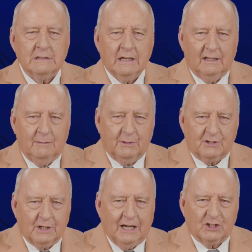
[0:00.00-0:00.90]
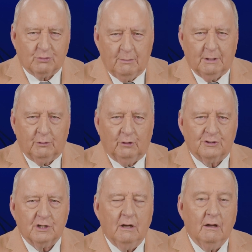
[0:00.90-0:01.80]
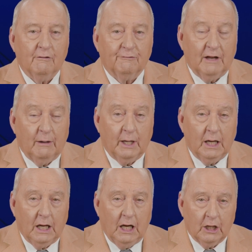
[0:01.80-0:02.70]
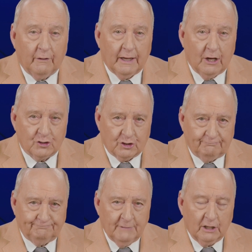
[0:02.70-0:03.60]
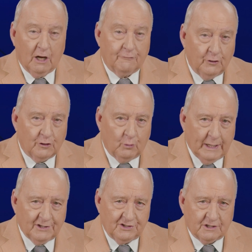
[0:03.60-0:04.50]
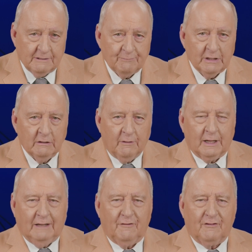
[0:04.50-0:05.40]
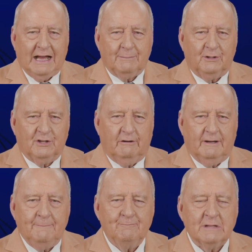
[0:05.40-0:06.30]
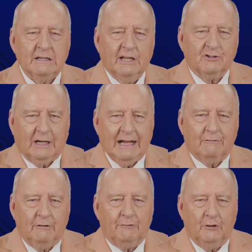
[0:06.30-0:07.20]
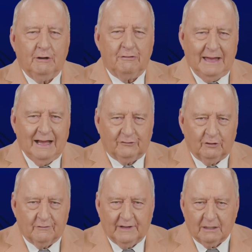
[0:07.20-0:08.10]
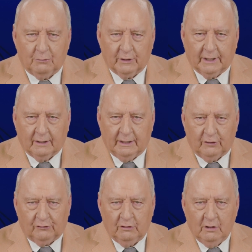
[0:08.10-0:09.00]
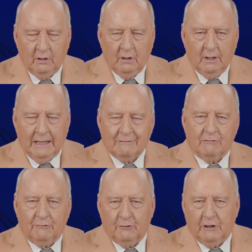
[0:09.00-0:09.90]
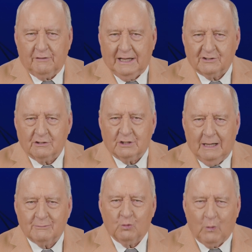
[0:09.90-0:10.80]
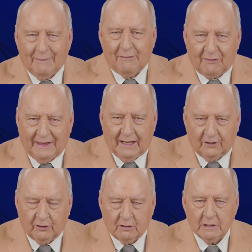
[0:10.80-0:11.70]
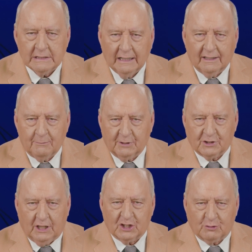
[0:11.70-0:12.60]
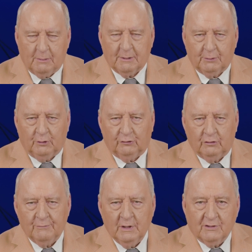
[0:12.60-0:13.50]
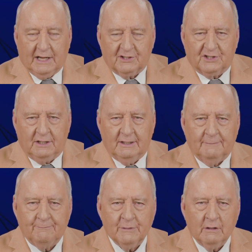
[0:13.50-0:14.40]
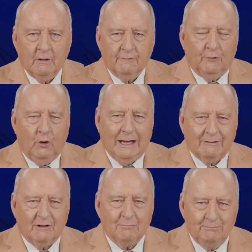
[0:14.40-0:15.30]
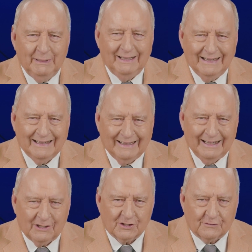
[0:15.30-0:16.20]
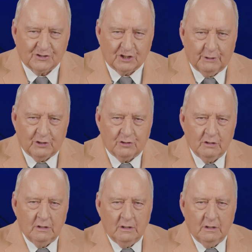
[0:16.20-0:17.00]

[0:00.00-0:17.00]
Olympic sized swimming pools flowing into the ocean. Go further west, the Gulf of Carpentaria, it's got 130,000 available gigalitres. 130,000 times 1,000 Olympic sized swimming pools. Take Sydney, 400 billion litres of sewage.